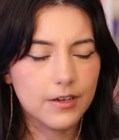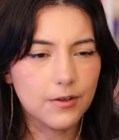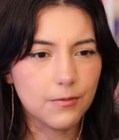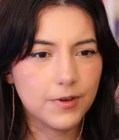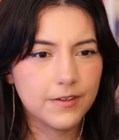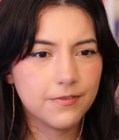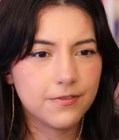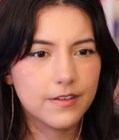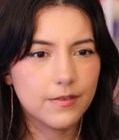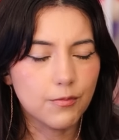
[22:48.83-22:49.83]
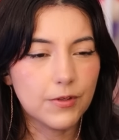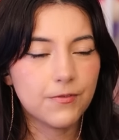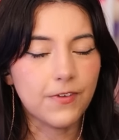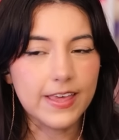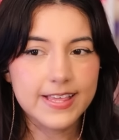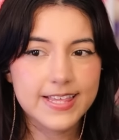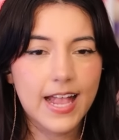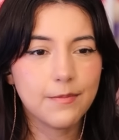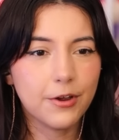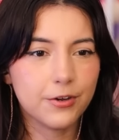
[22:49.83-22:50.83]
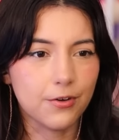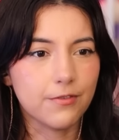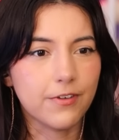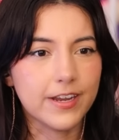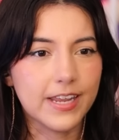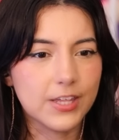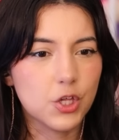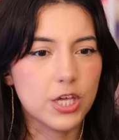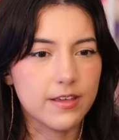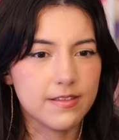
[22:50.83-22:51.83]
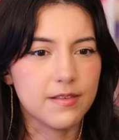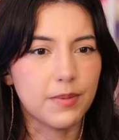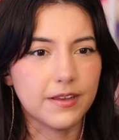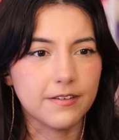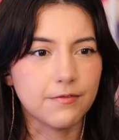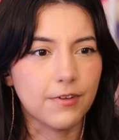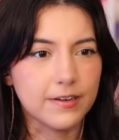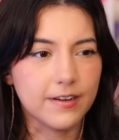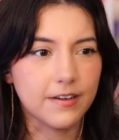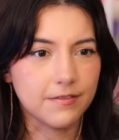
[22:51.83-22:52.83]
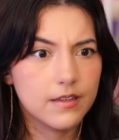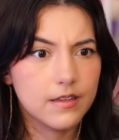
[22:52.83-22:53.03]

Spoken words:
What if we FaceTime our girlfriend and she hits the button right now?